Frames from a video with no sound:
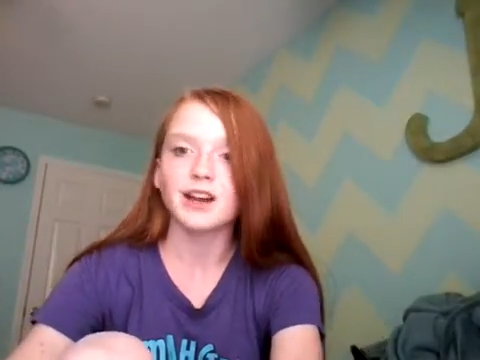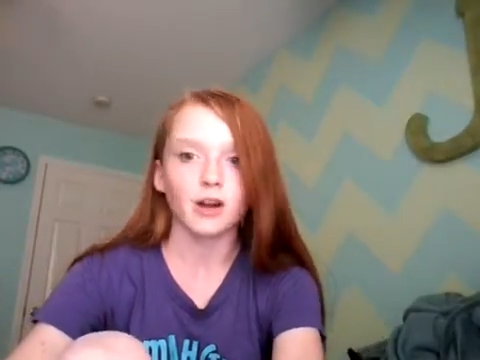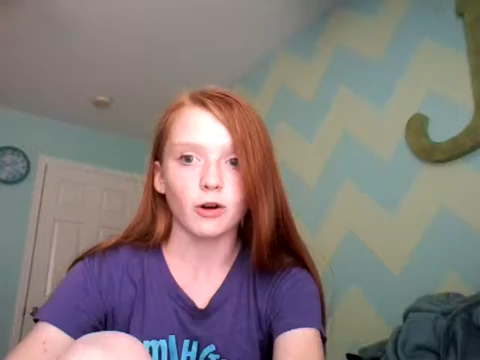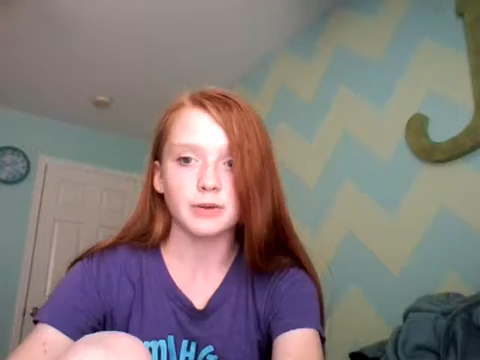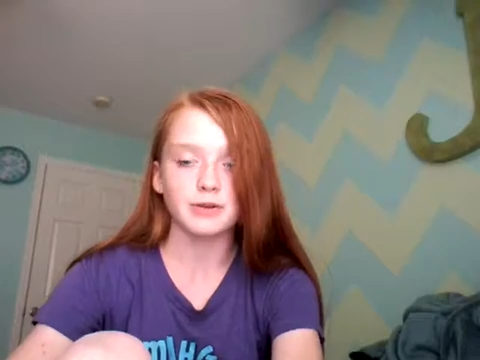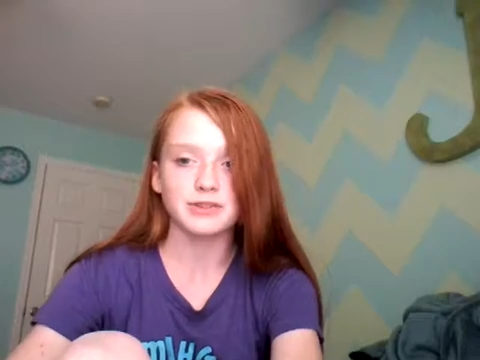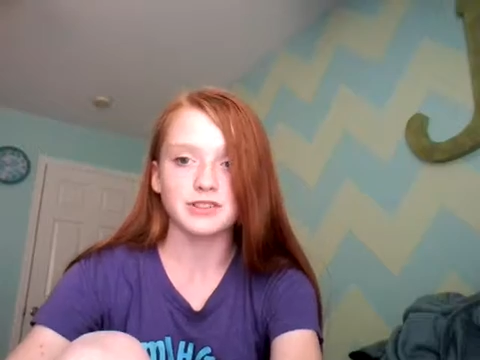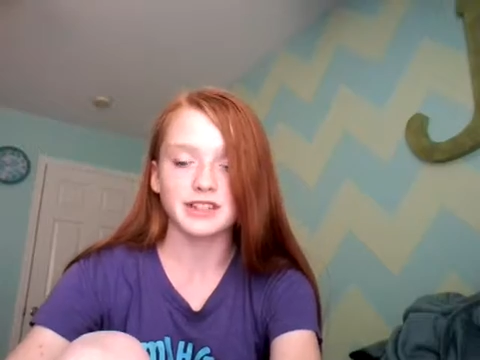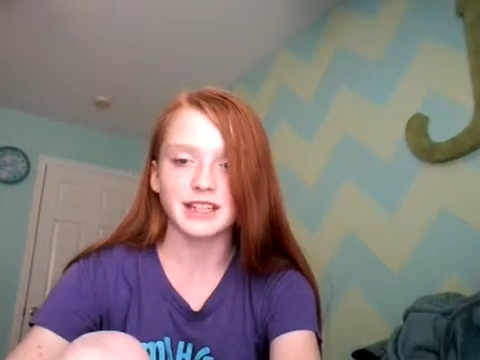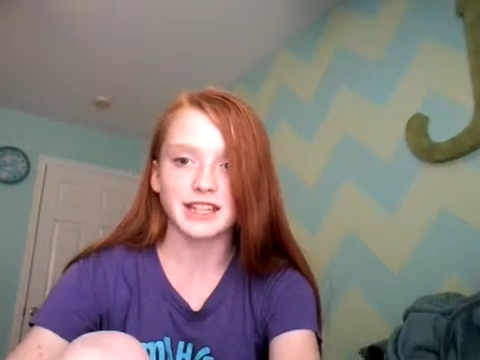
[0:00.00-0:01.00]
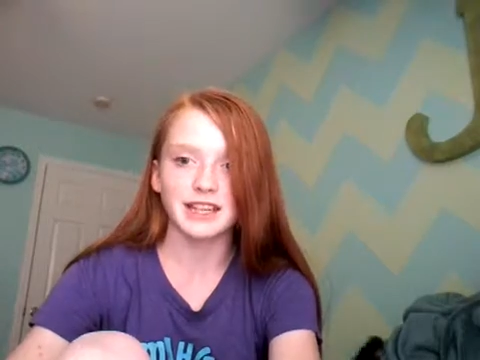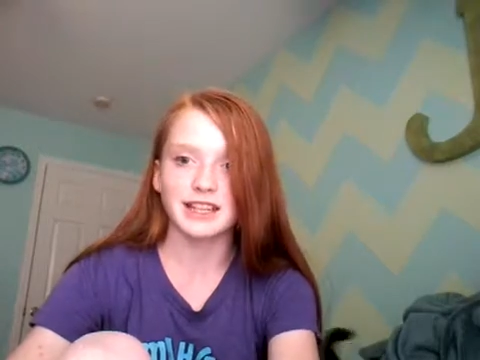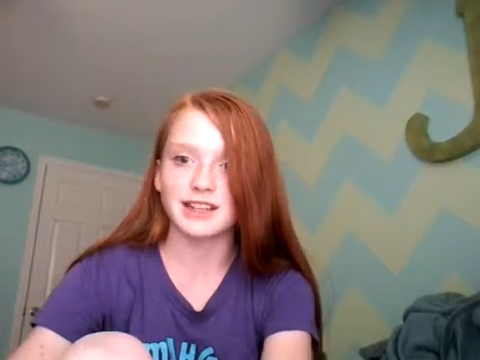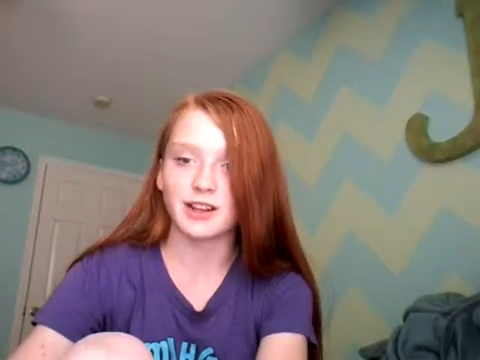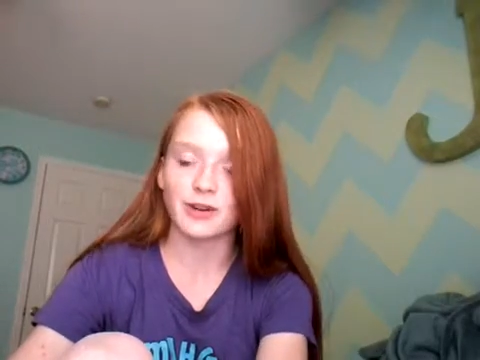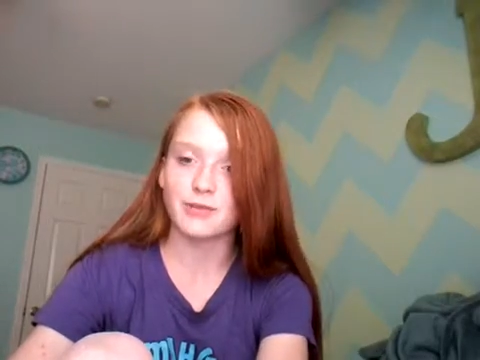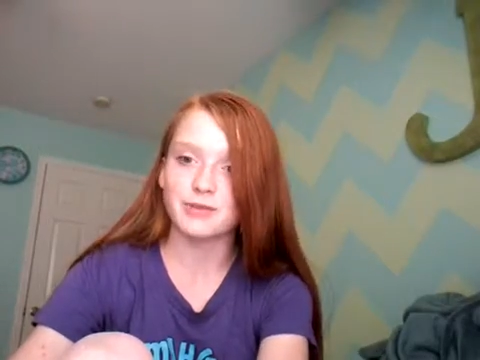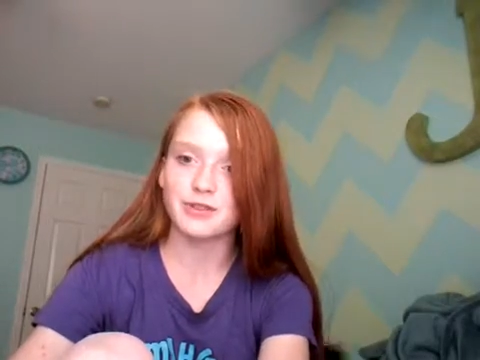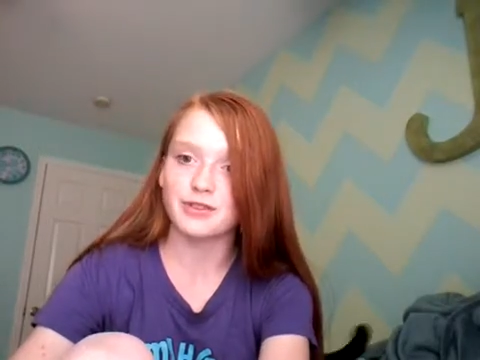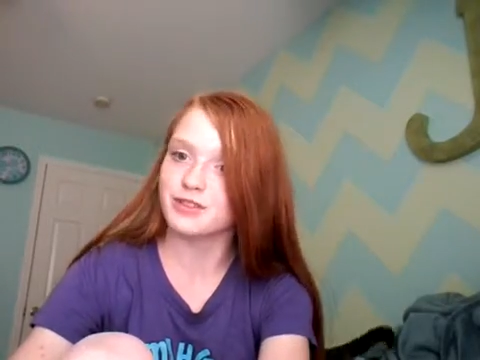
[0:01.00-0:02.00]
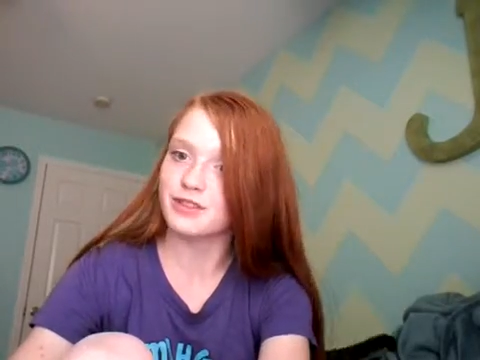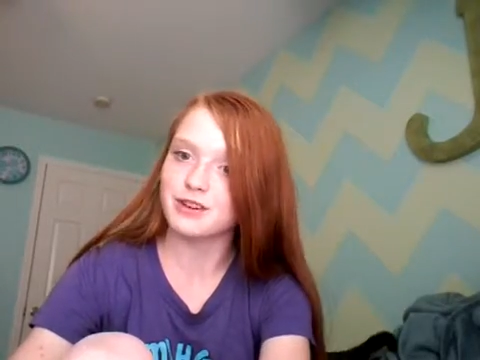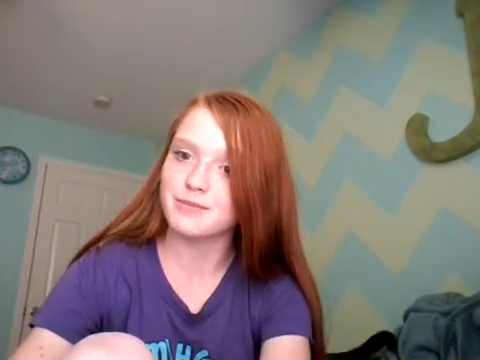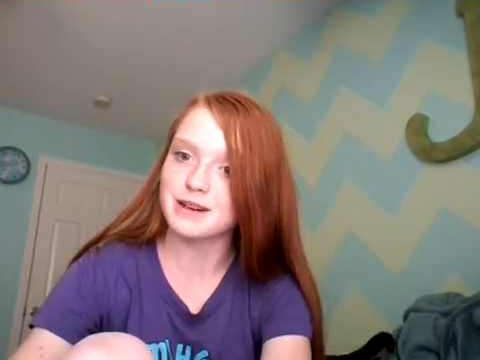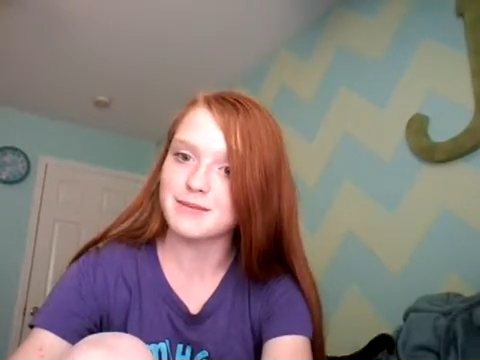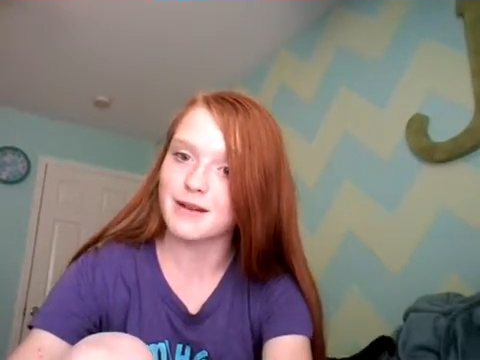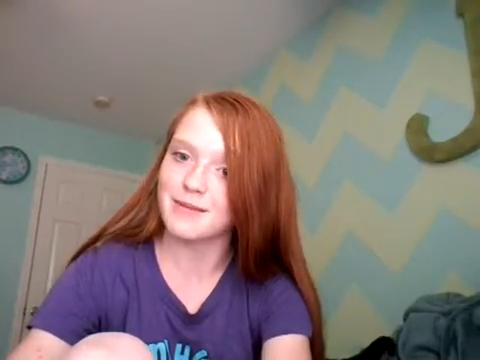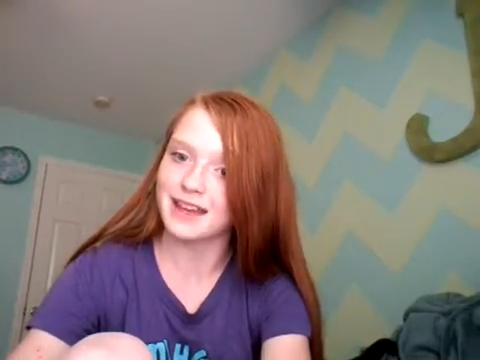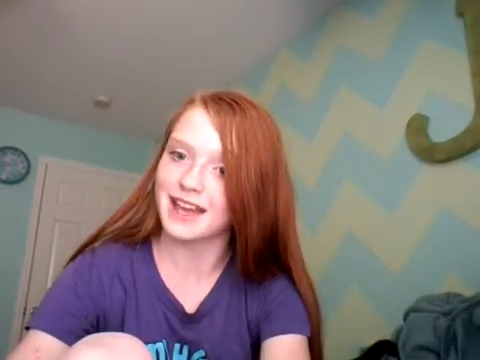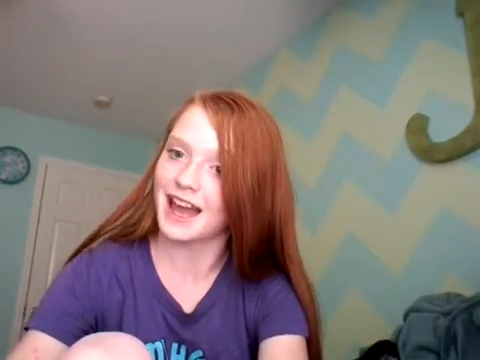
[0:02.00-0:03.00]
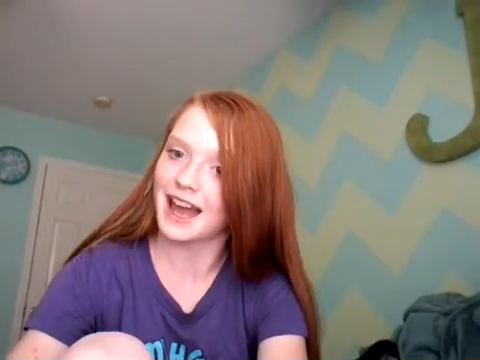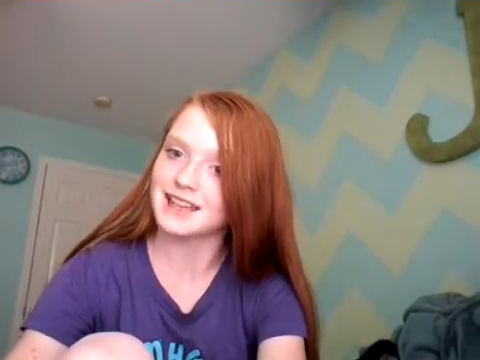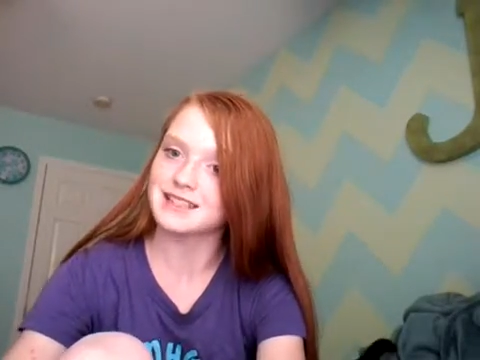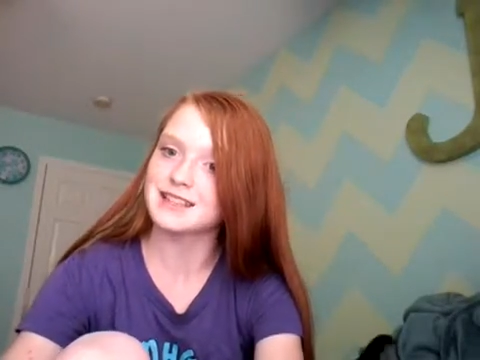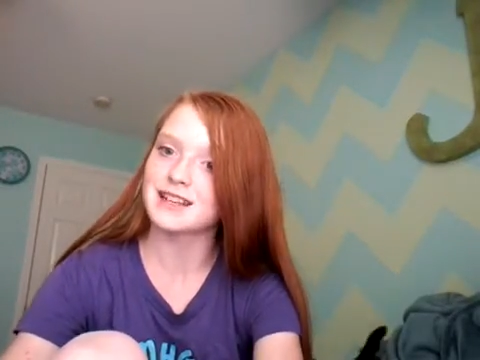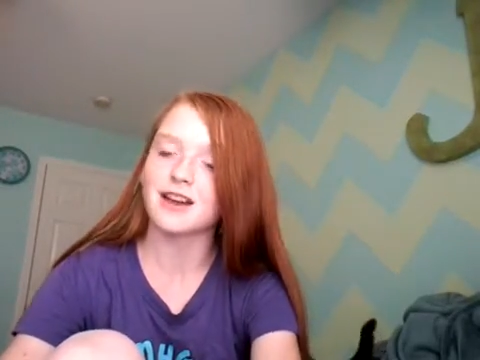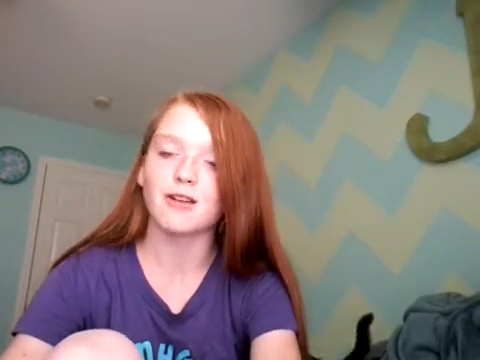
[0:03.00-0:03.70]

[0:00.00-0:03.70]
I hope you enjoyed it, and I hope you learned a little bit about my cats.